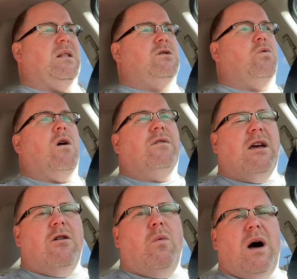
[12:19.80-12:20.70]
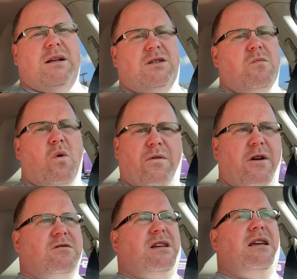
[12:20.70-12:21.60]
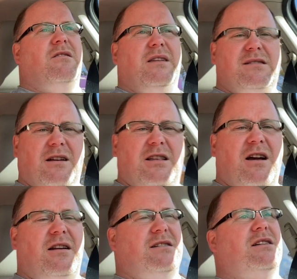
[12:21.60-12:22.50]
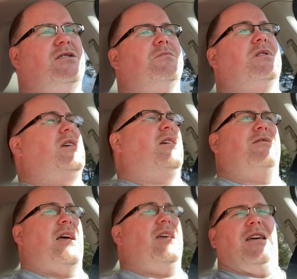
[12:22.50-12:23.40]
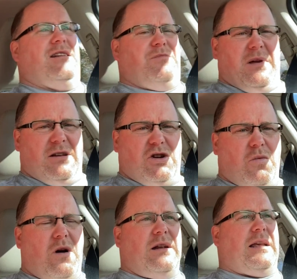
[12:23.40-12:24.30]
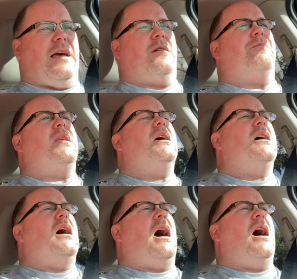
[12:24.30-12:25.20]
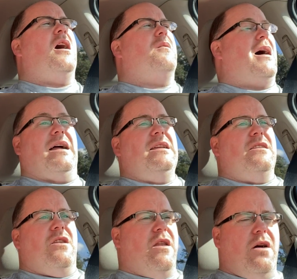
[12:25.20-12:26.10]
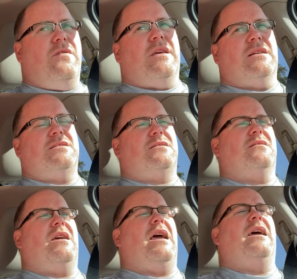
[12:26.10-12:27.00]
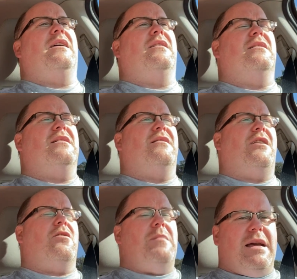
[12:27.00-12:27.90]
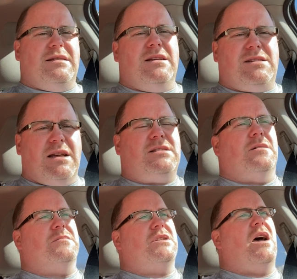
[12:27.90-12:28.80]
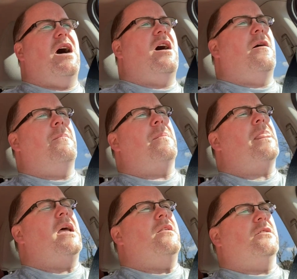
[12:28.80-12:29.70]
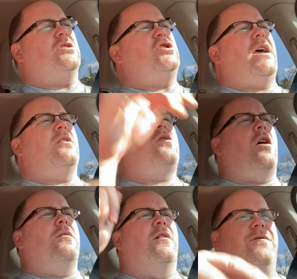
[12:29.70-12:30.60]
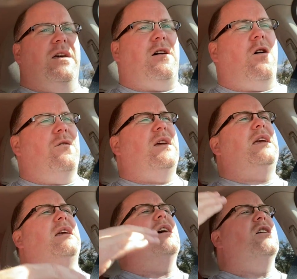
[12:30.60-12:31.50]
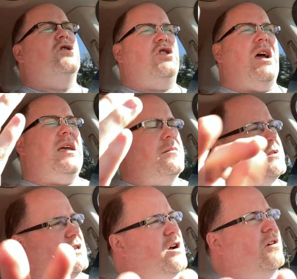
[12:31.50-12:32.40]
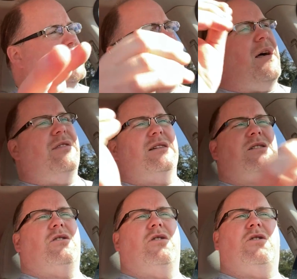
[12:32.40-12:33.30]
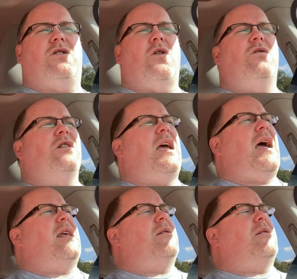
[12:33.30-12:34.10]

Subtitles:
12 kilowatts or more, 13 on these lithionic systems. They can get as big as you want to get them. I didn't know this, and they're amazing systems. There's a channel called The Fit RV. James, he talks about this. Go look at it.